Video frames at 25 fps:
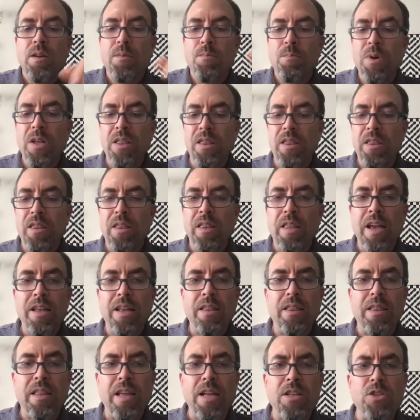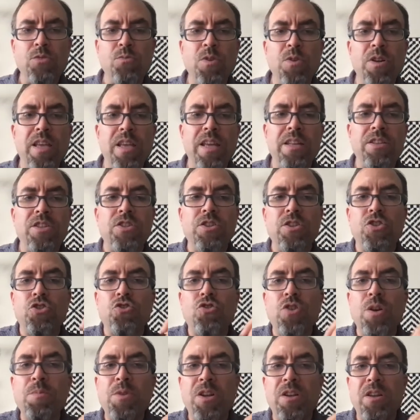but that's what gets
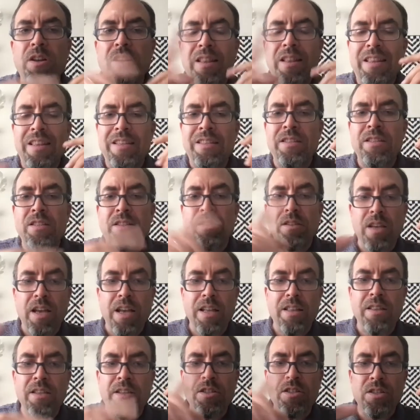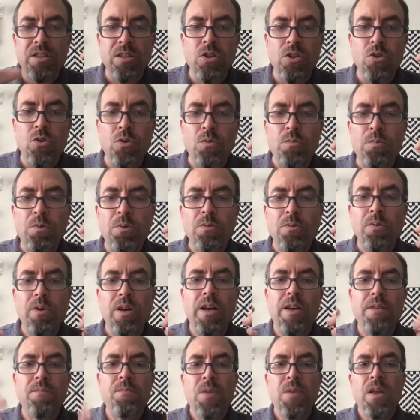distributed at this loop,
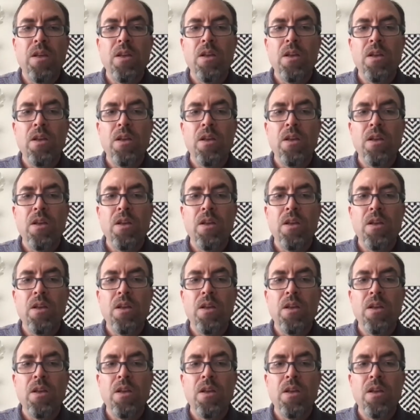right?